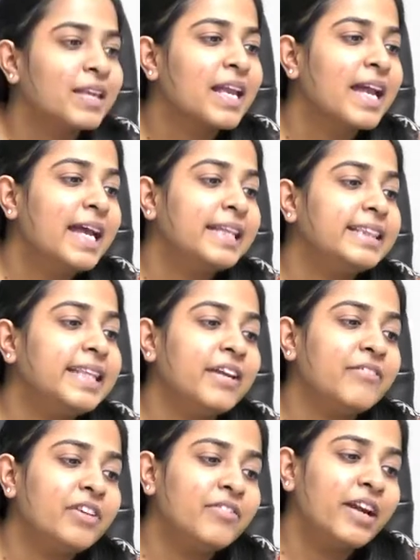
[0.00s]
Then we
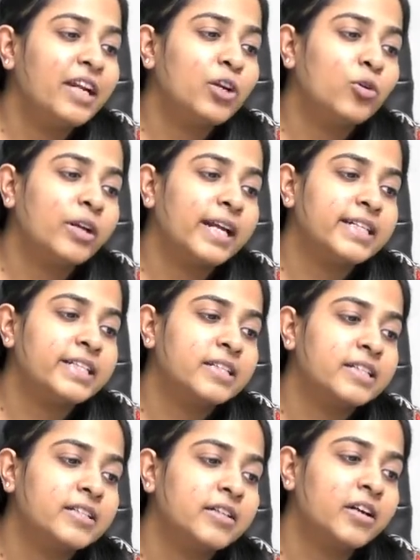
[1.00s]
went to
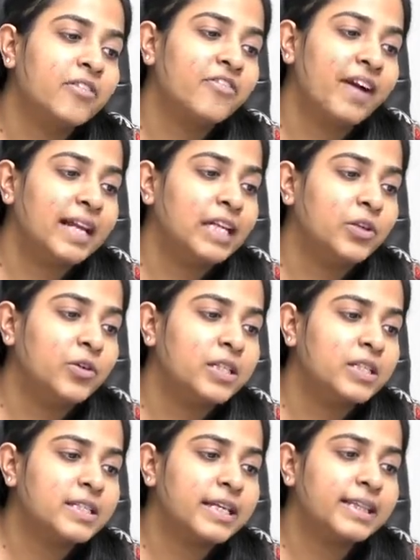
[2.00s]
registered valuers.
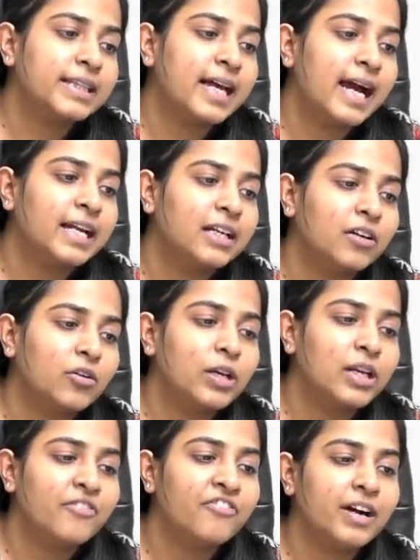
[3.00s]
In that, only
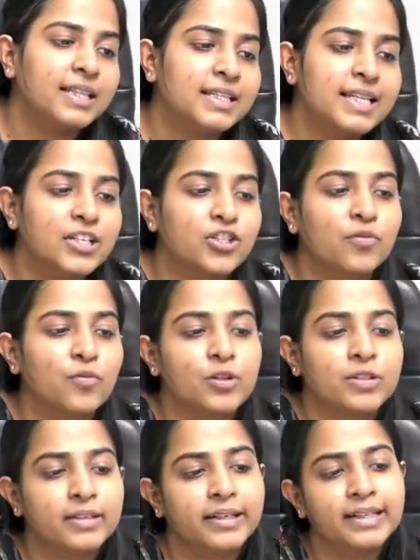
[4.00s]
one section was
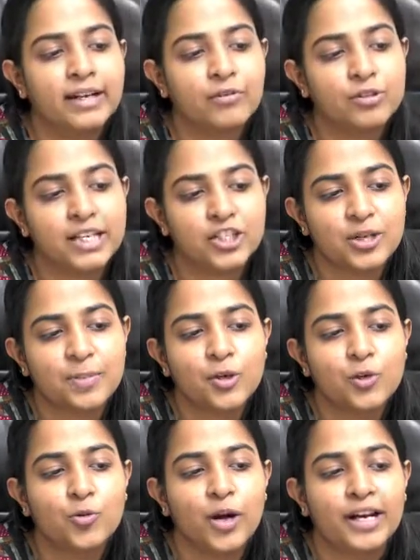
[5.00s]
there. That was section number
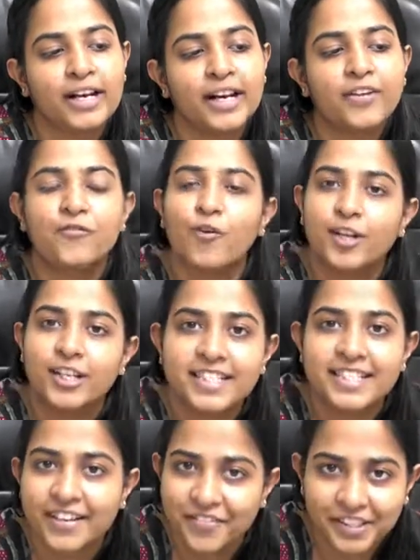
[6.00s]

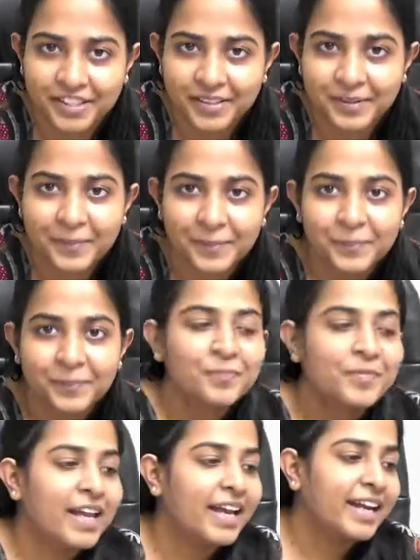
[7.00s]
247.
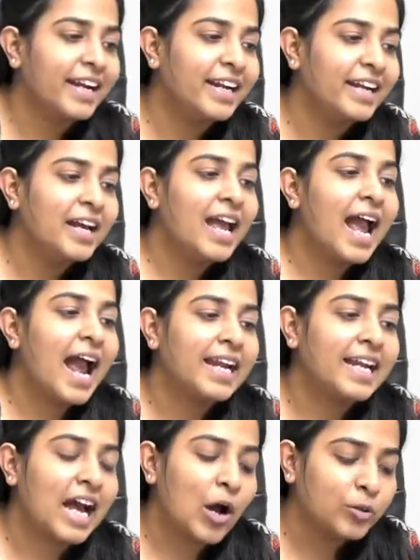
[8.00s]
Right, and
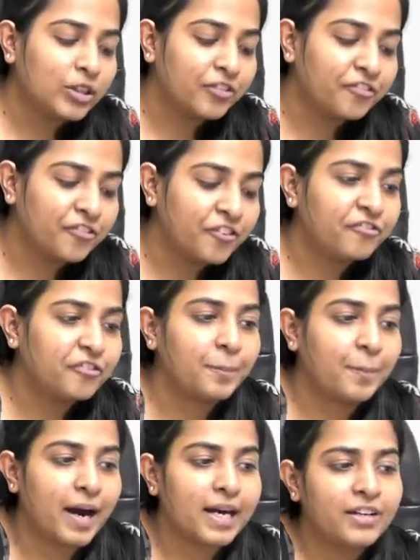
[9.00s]
now the fifth
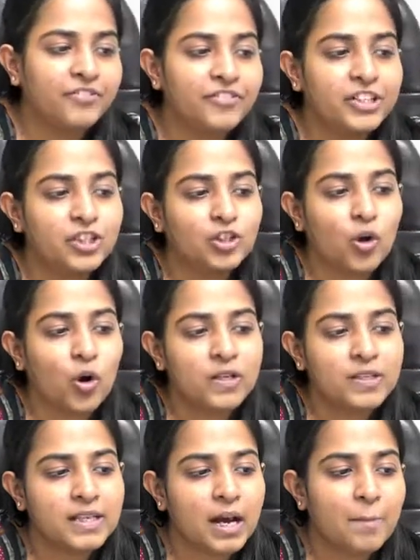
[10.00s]
part, which talks
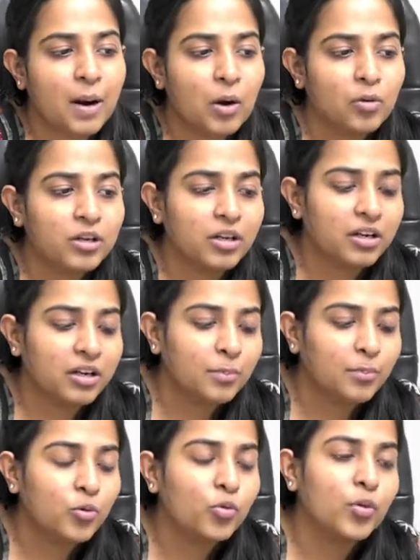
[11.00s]
about
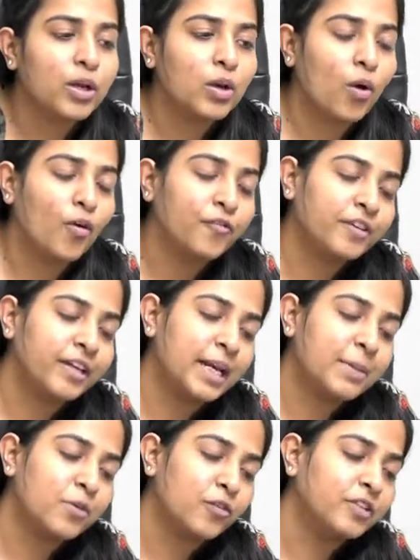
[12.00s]
removal of name
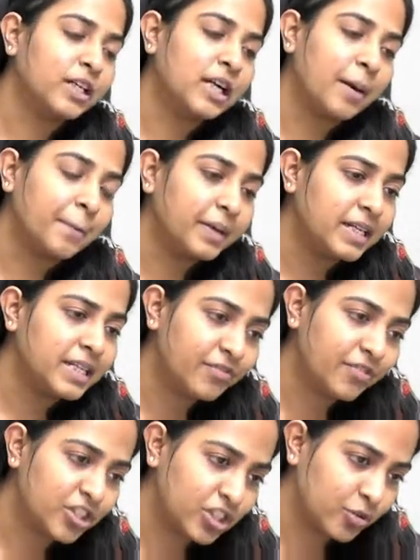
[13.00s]
of the companies, which
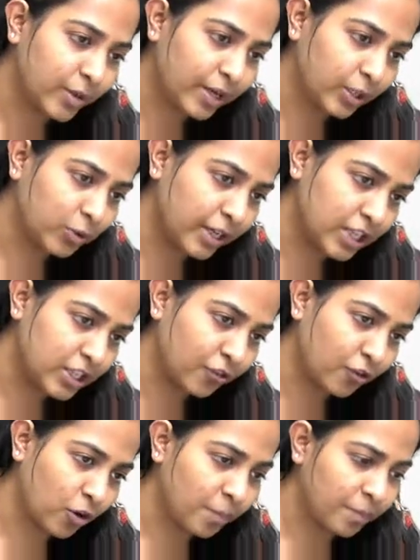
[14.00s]
is going to range from